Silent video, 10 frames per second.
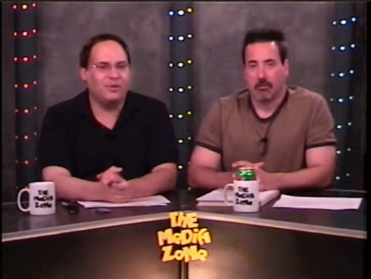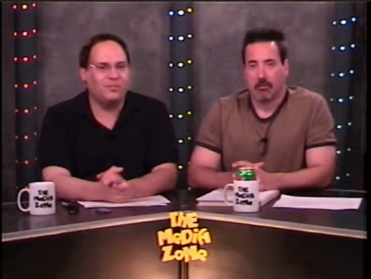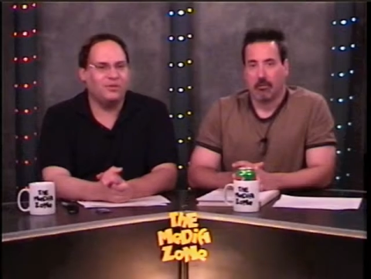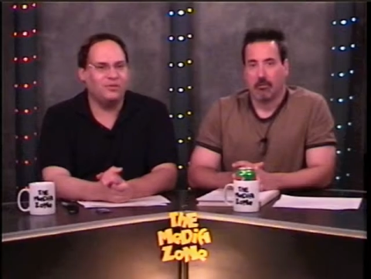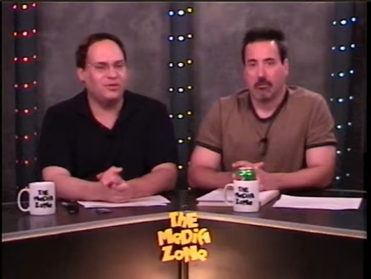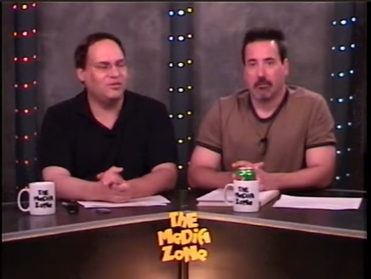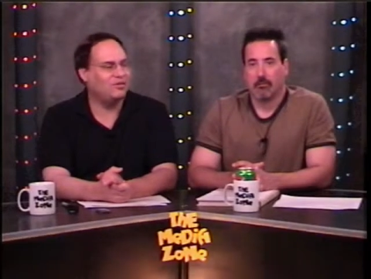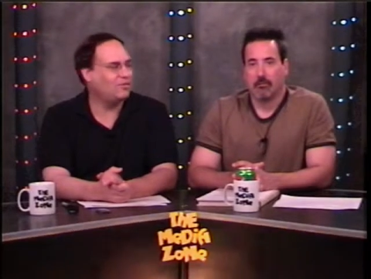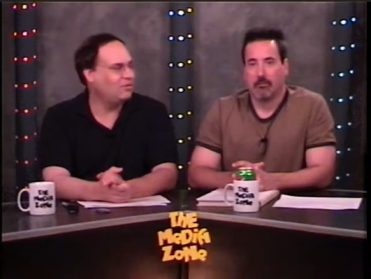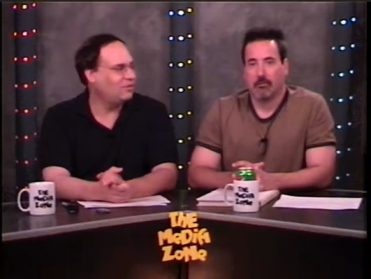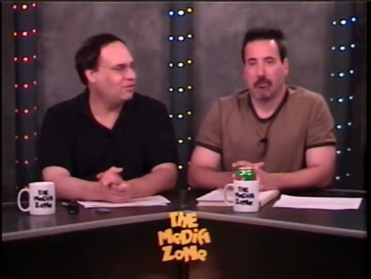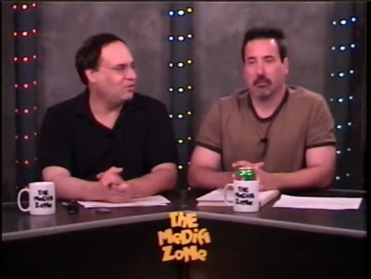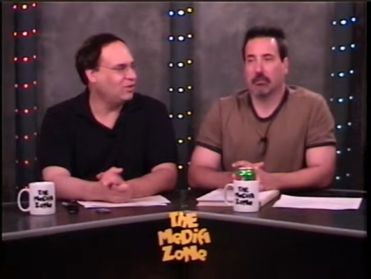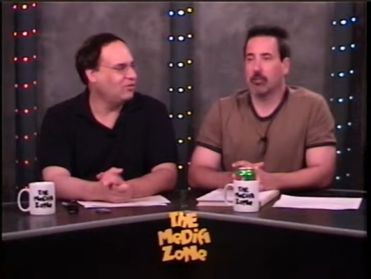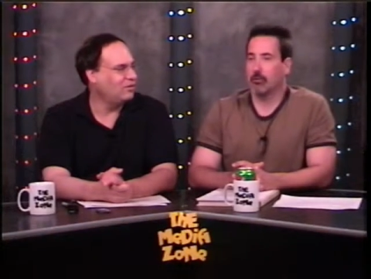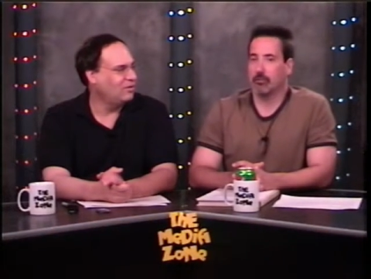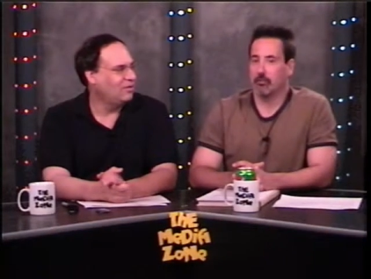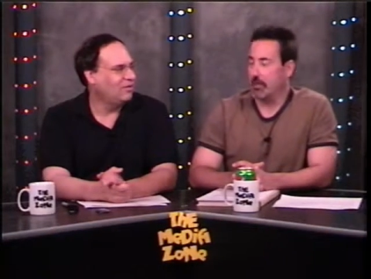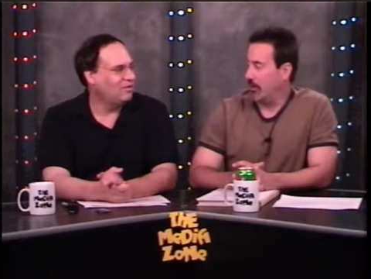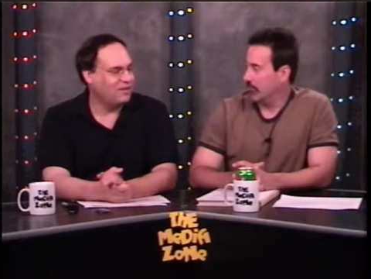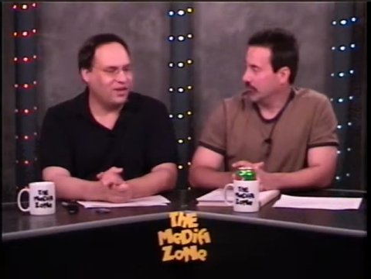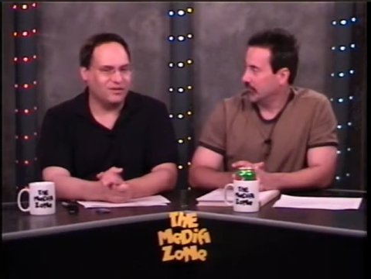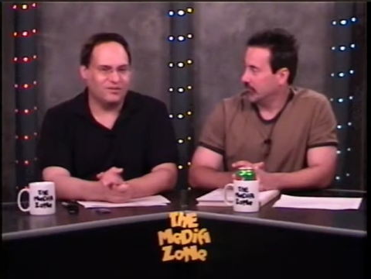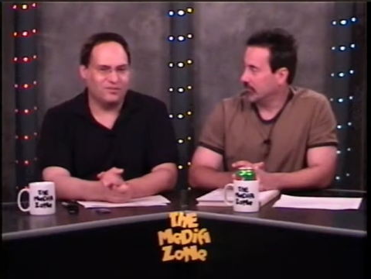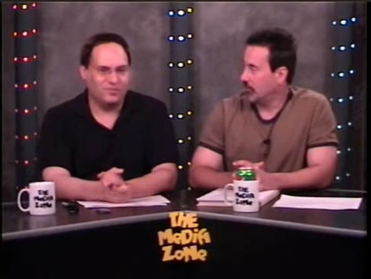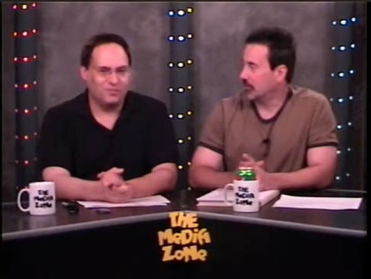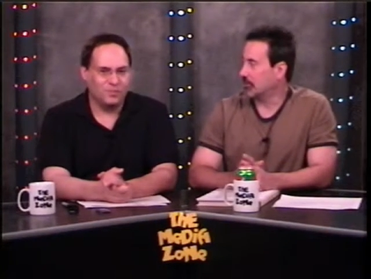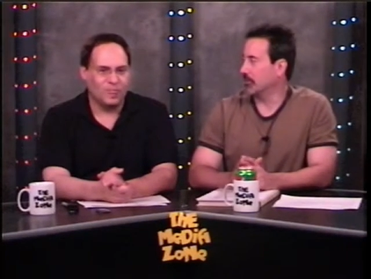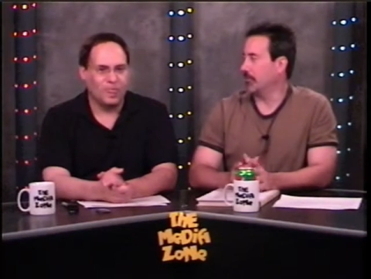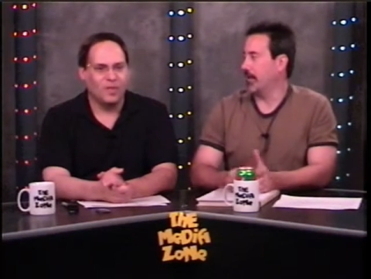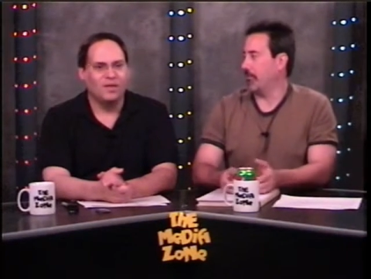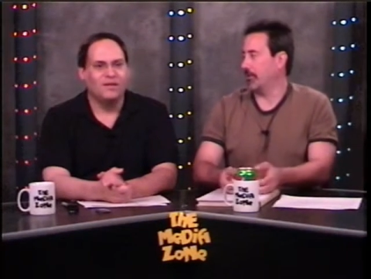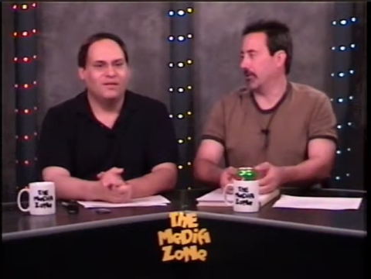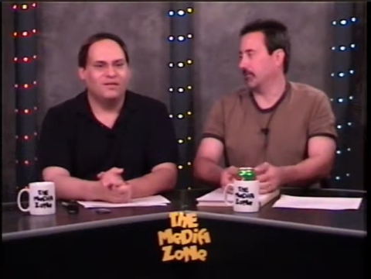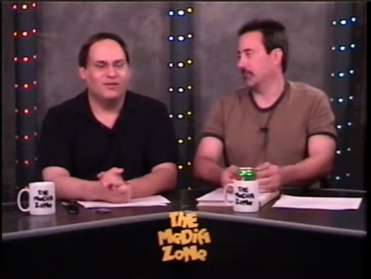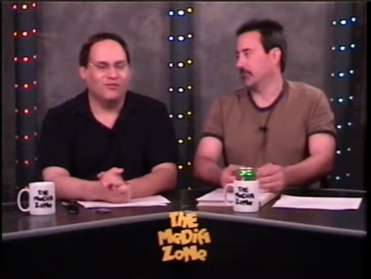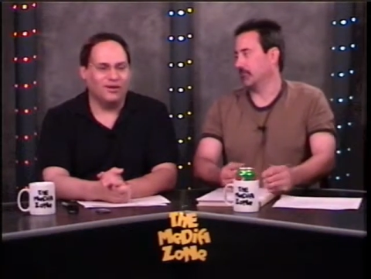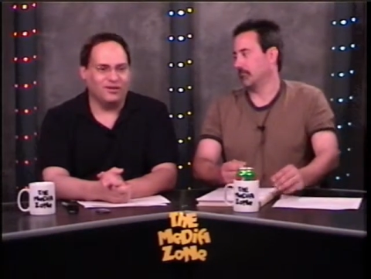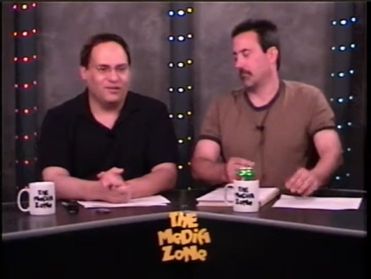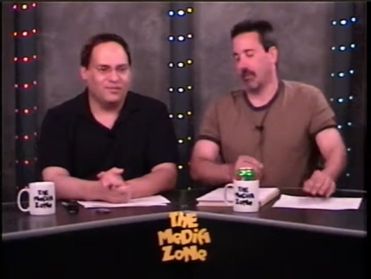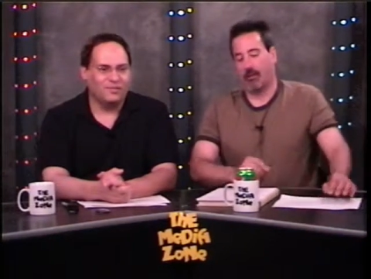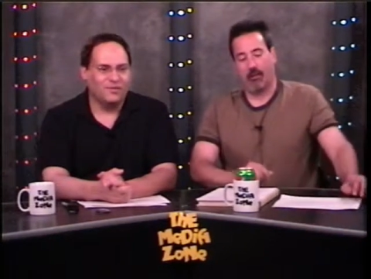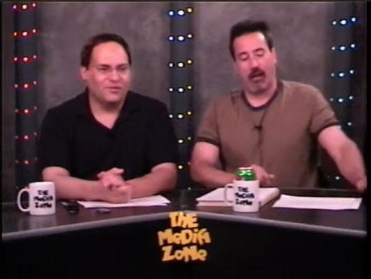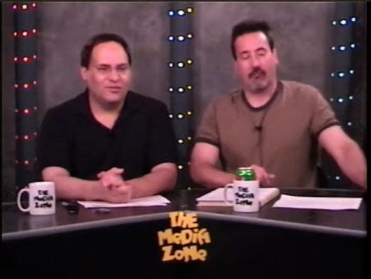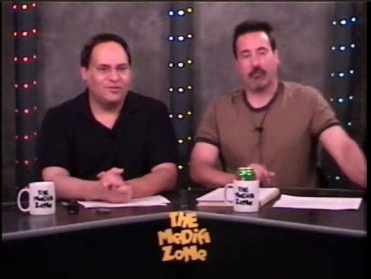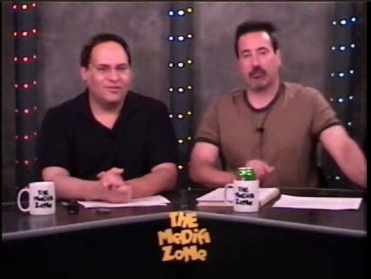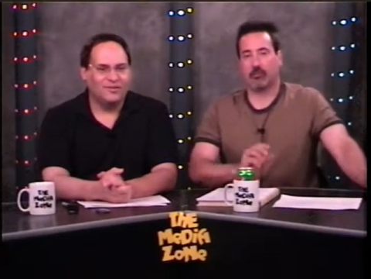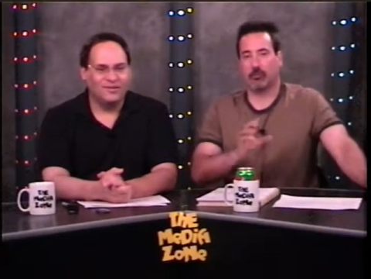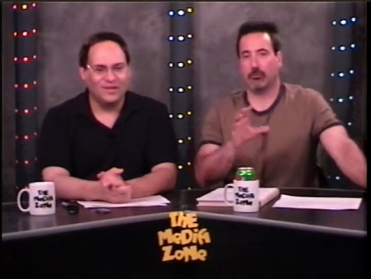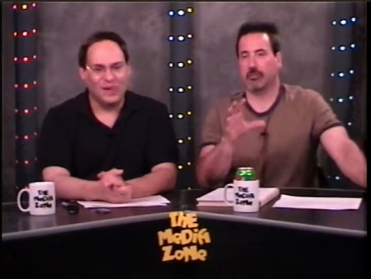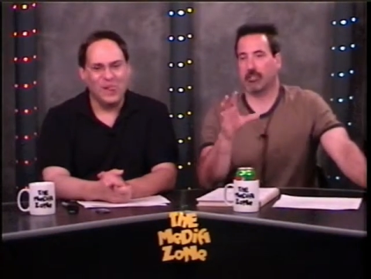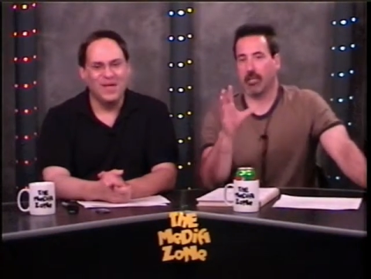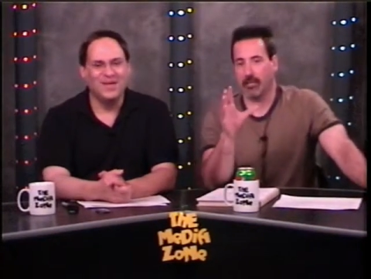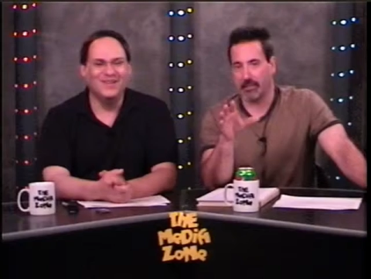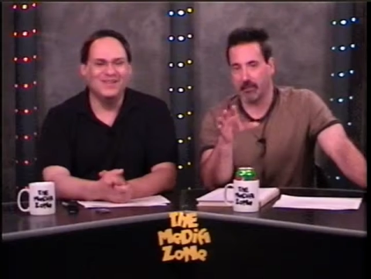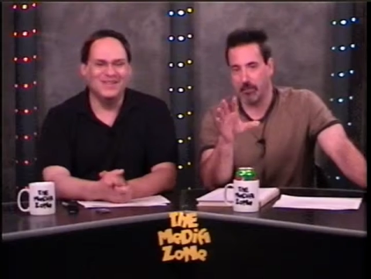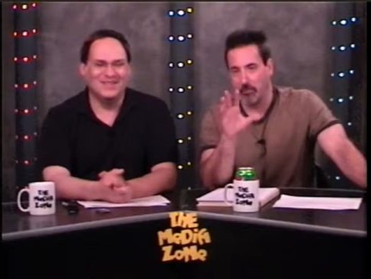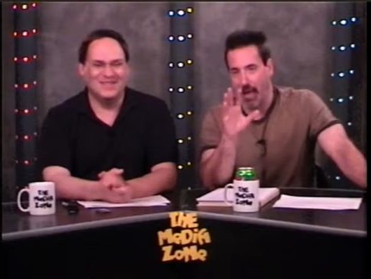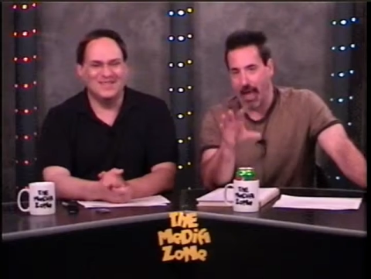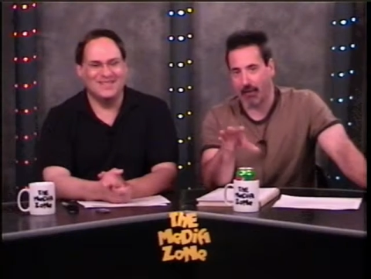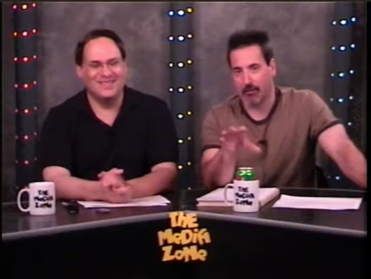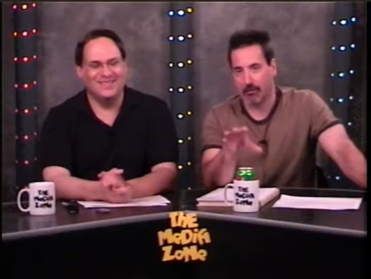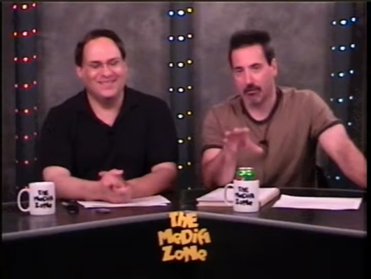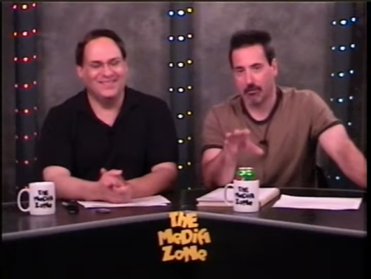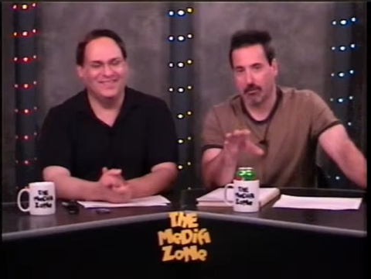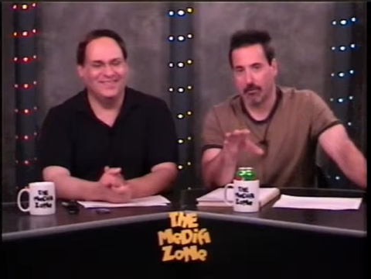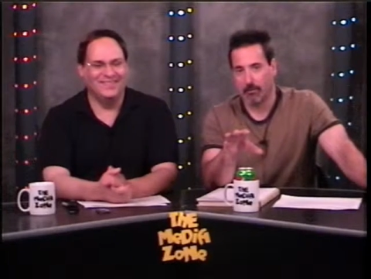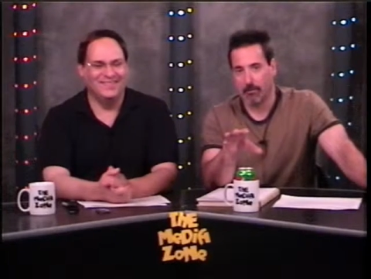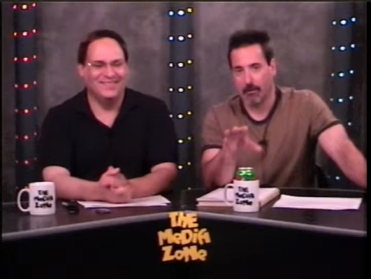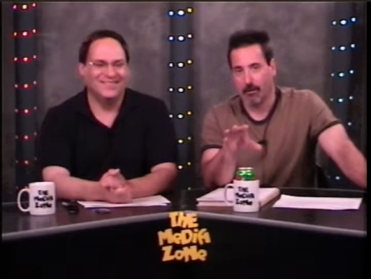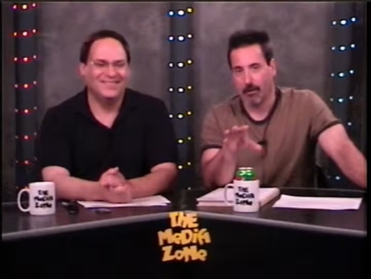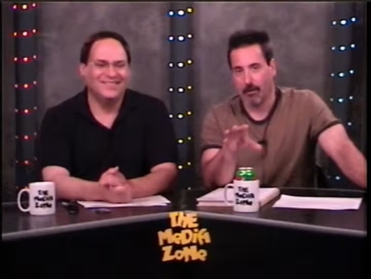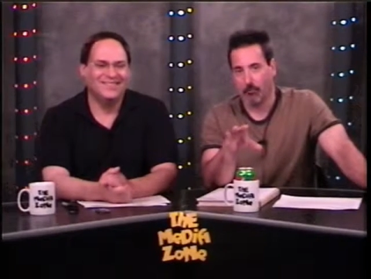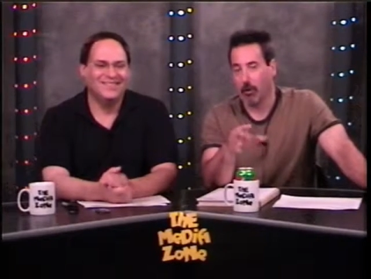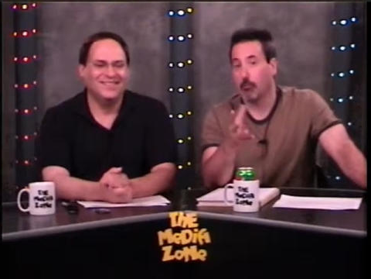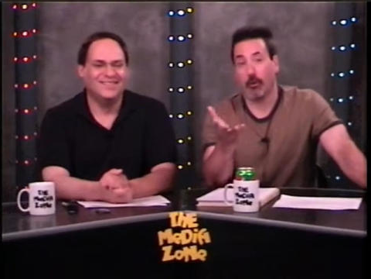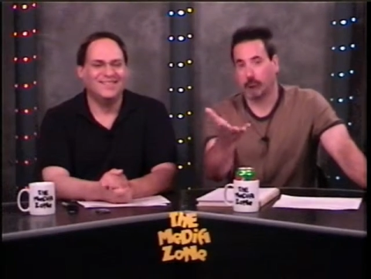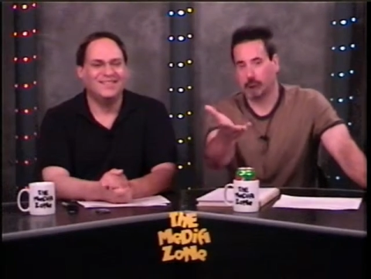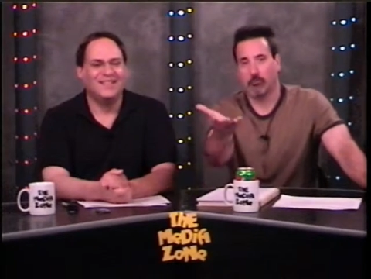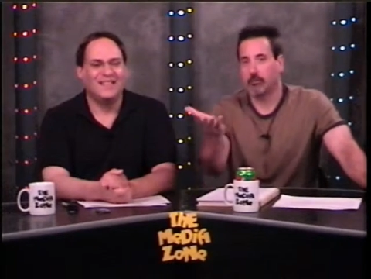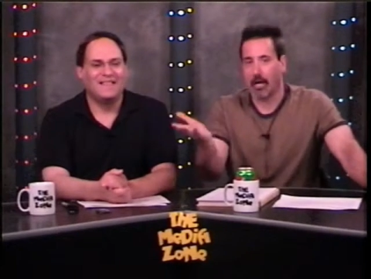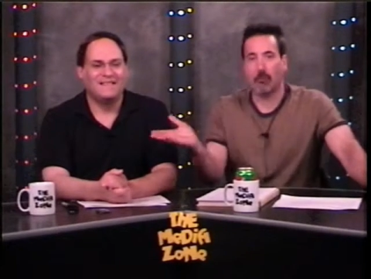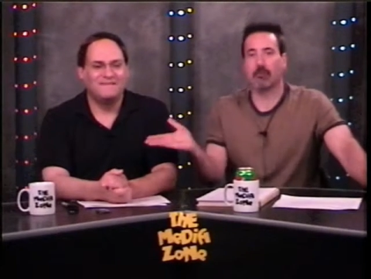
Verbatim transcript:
Speaker 1: uh, what the what the, the show is about. Yes.
Speaker 2: And what's going to be happening. You're right. I've been just too excited to be back and, uh, well, well, tell them what's